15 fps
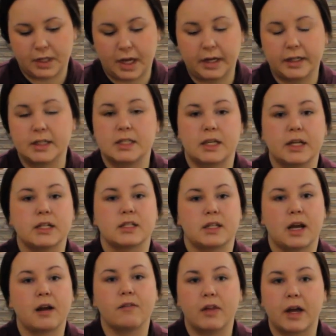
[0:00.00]
and it's nice
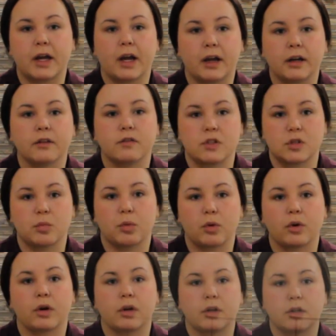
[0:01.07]
to have that kind of
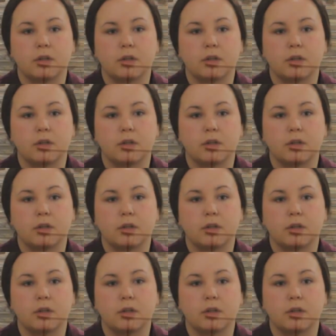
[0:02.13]
support.